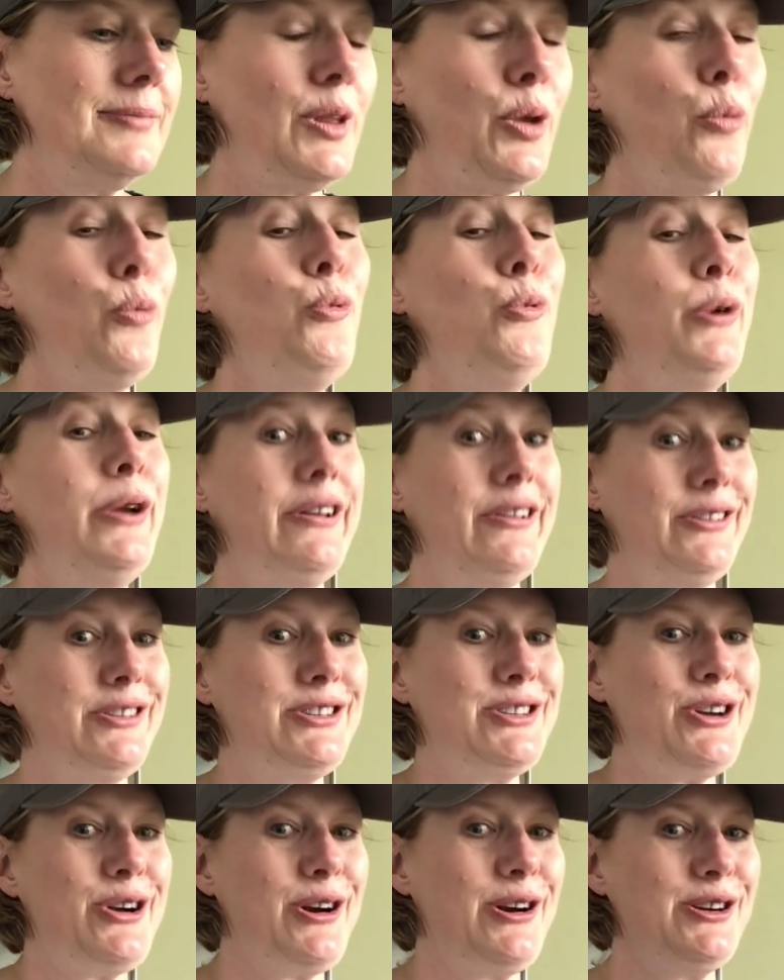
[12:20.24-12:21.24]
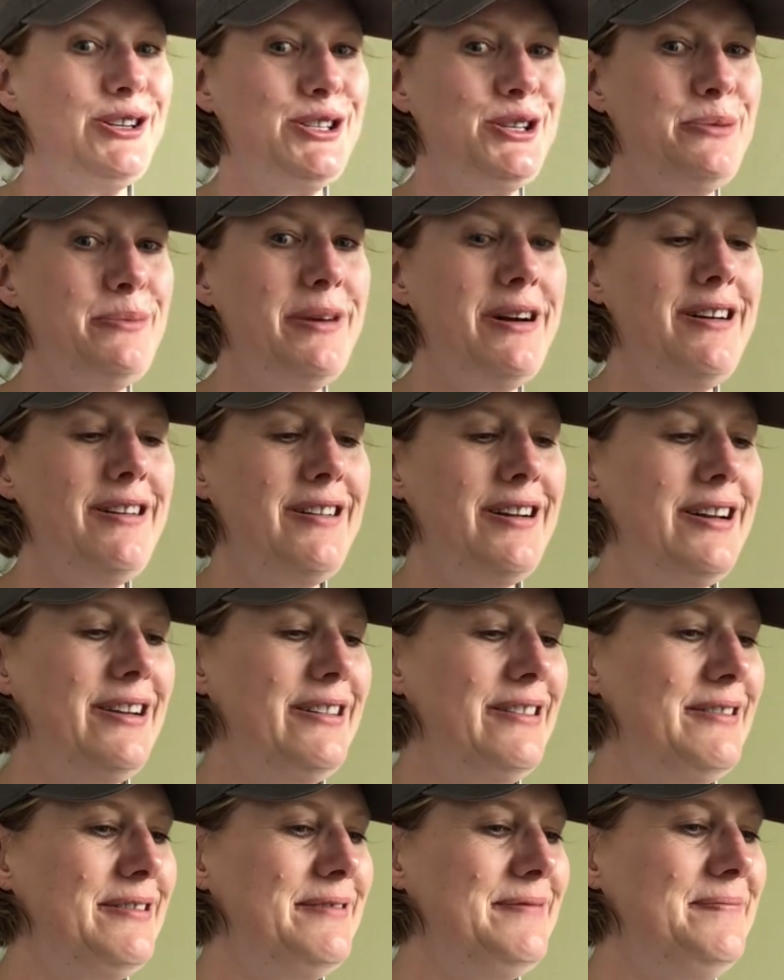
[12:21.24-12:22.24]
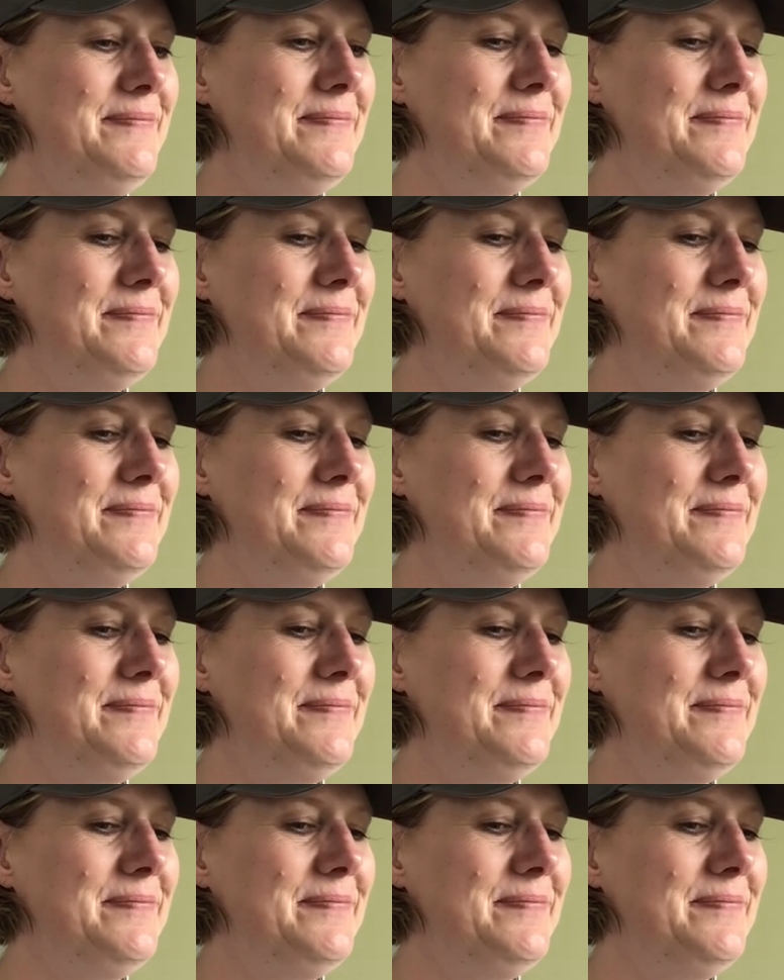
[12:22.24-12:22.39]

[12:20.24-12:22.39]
We'll start tomorrow.